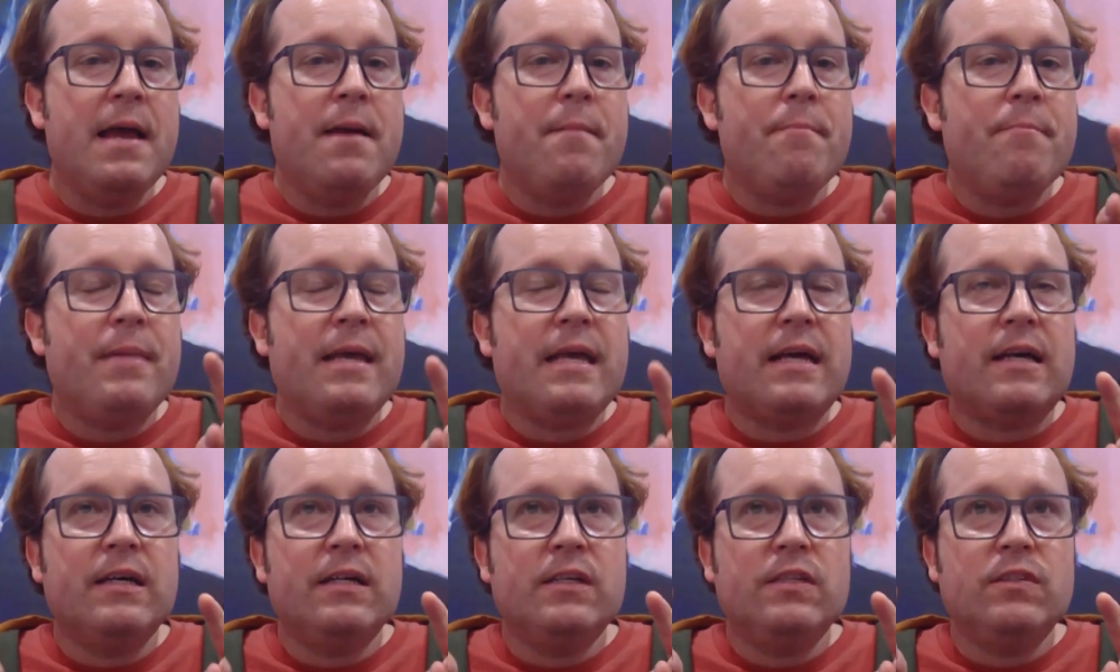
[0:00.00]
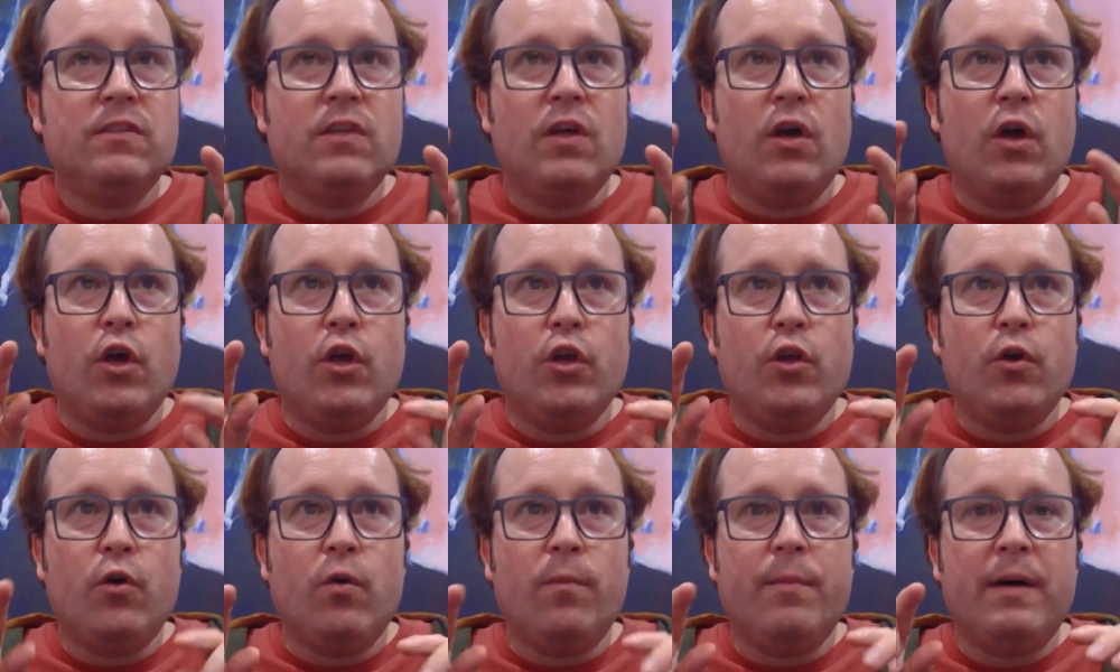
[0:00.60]
Because
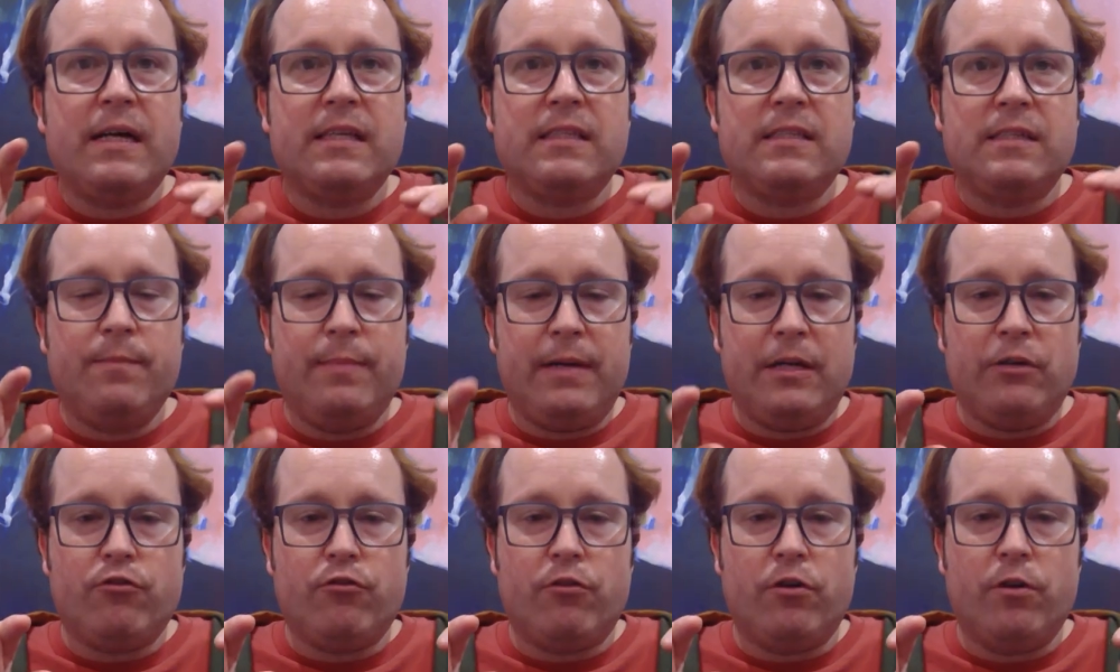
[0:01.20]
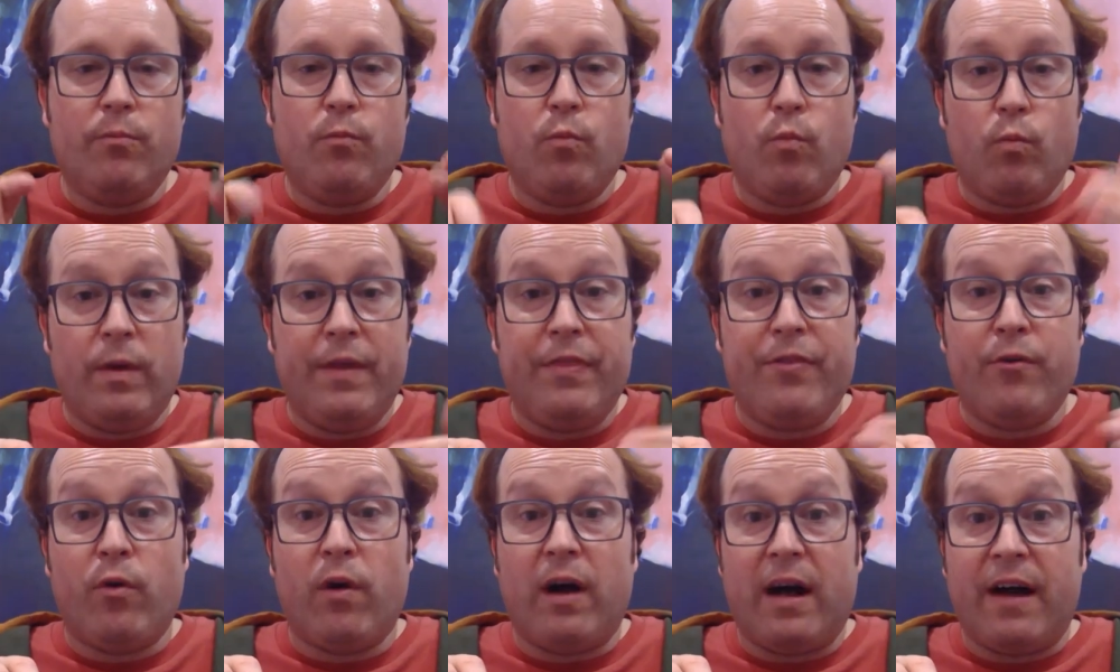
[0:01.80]
your master bedroom with
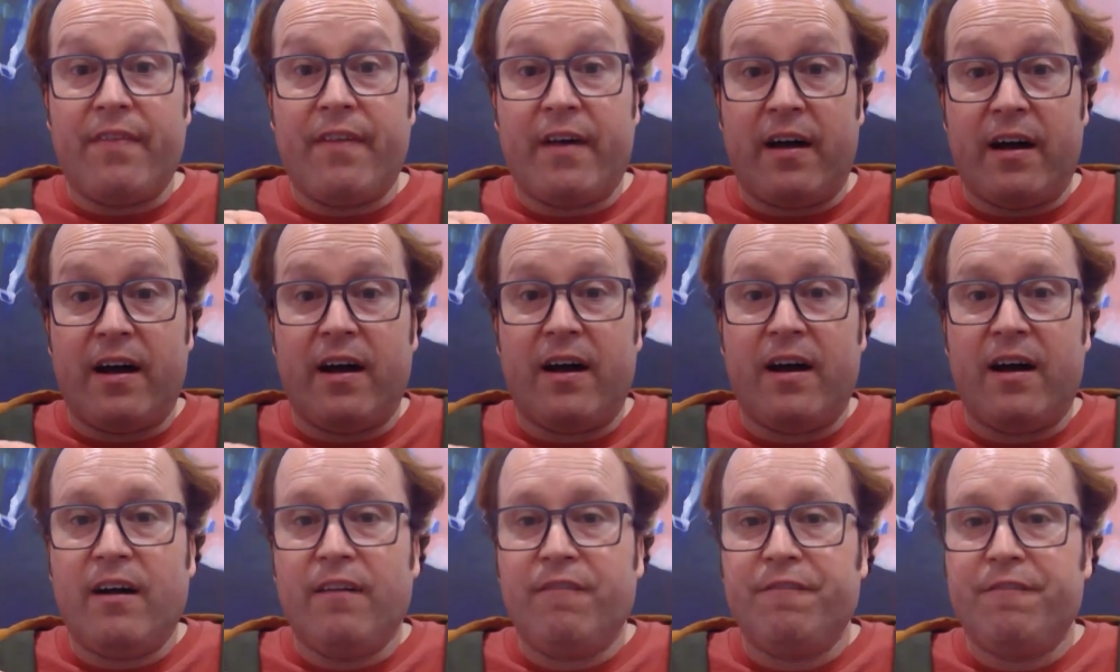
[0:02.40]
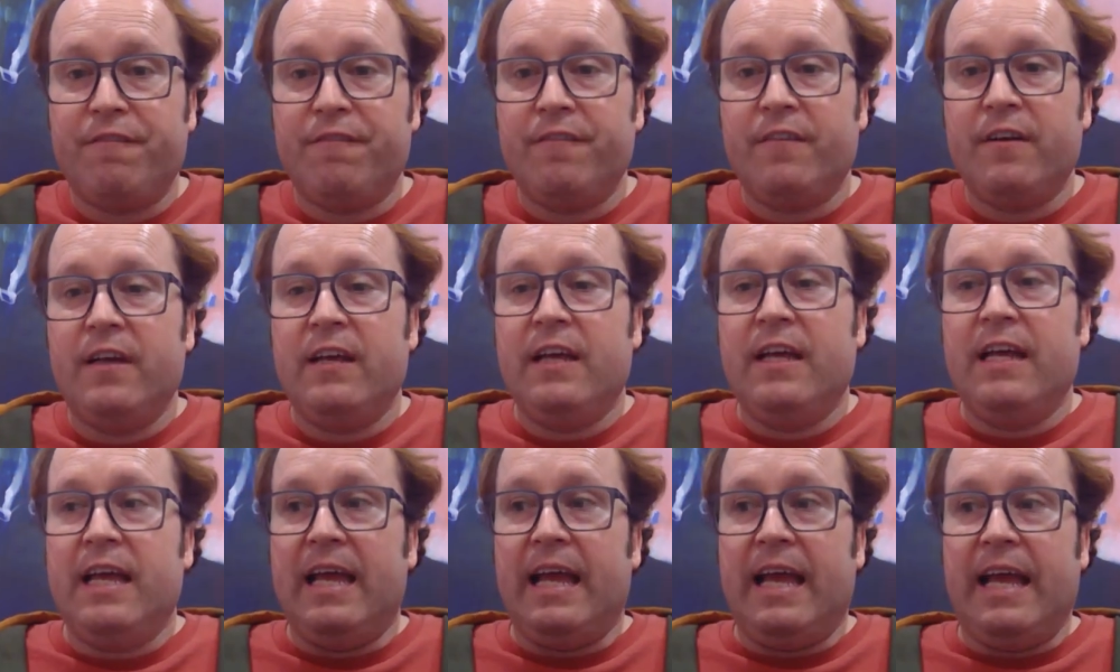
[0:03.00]
your other half
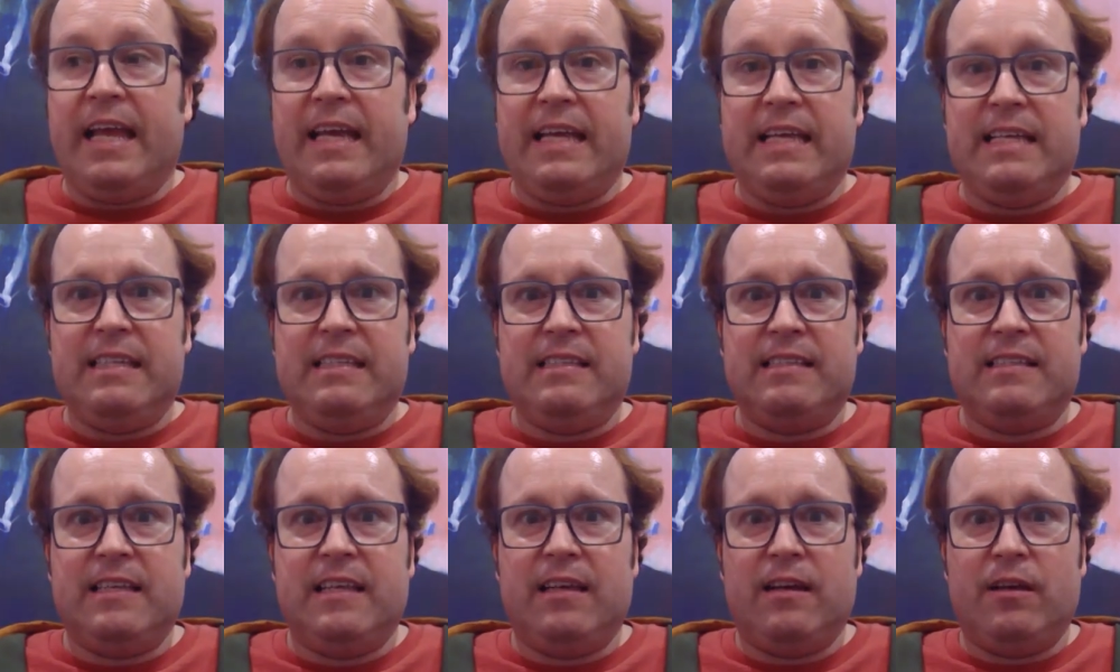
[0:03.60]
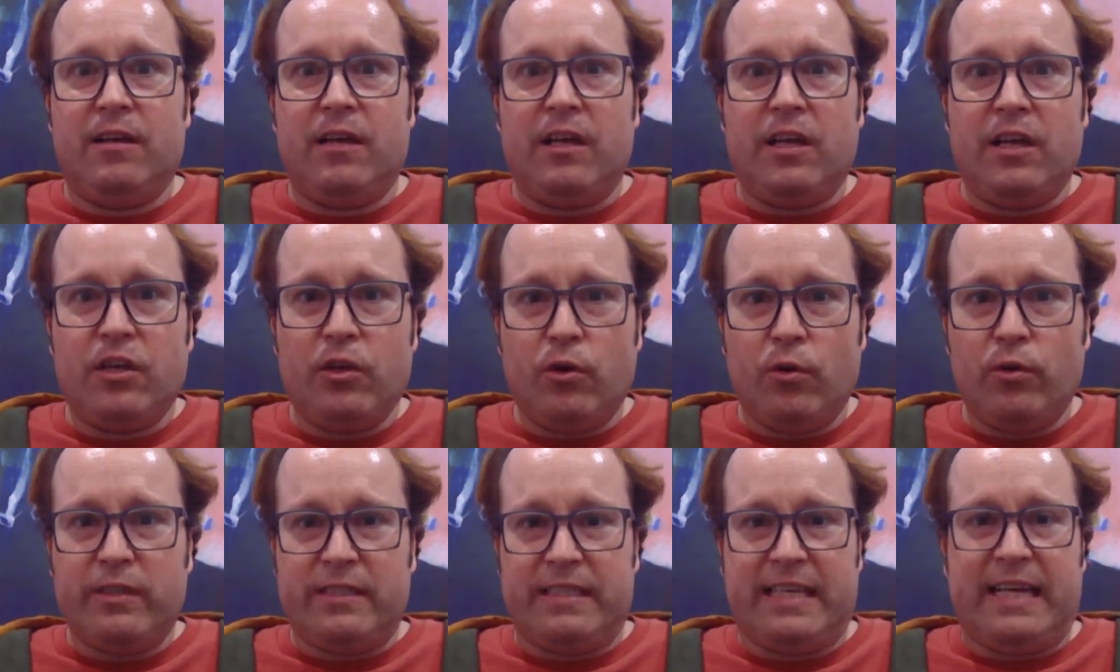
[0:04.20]
is
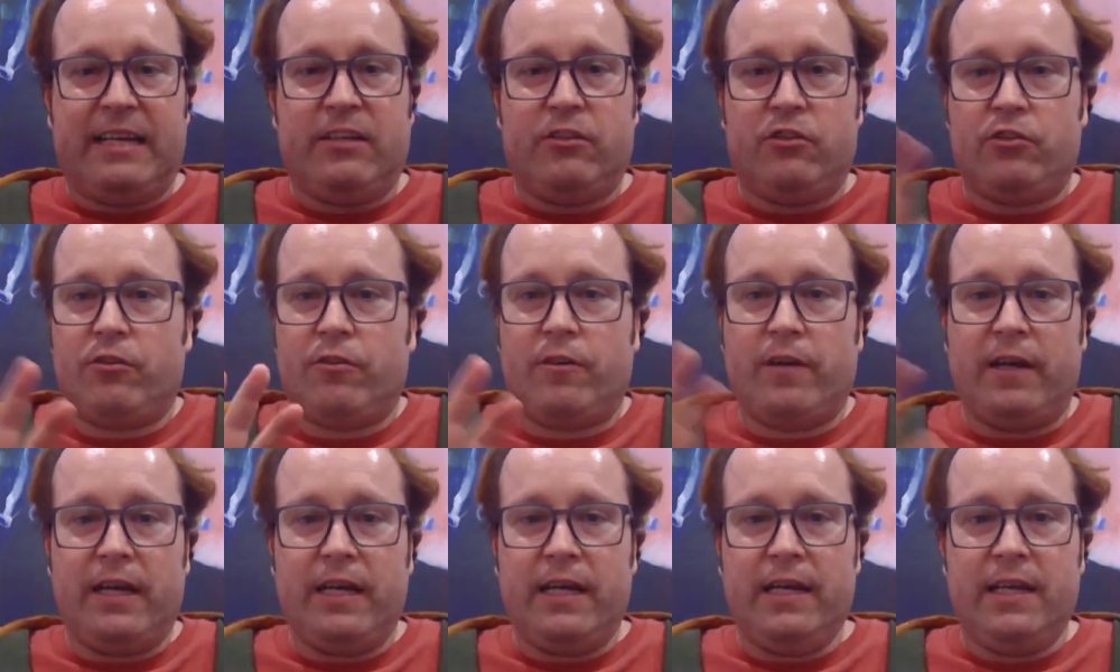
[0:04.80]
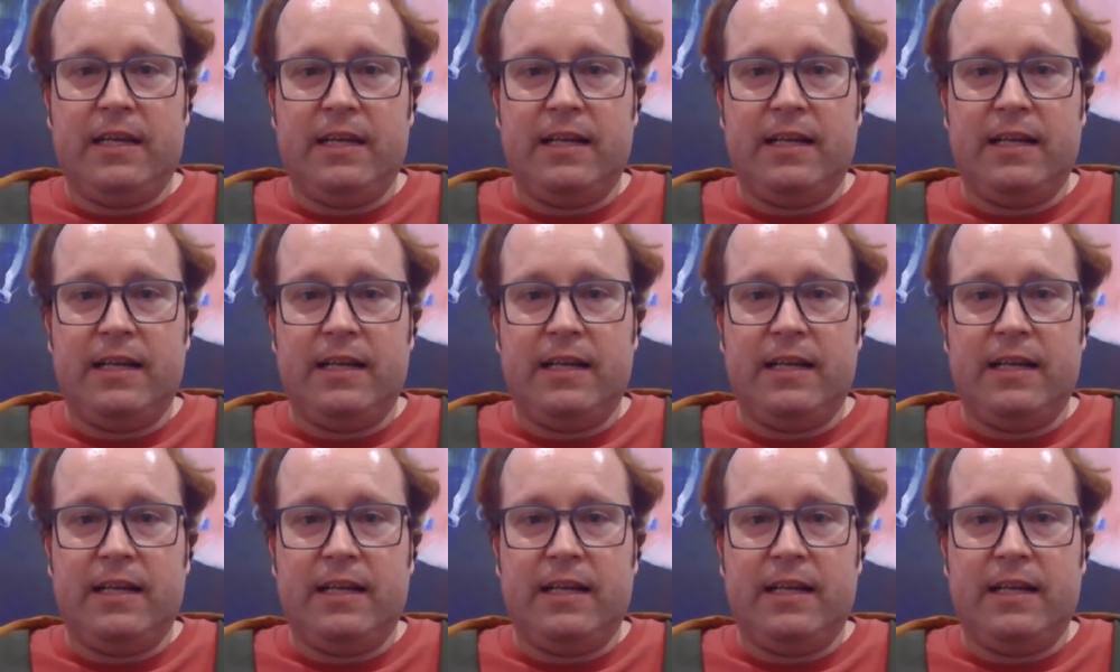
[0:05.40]
your sanctuary.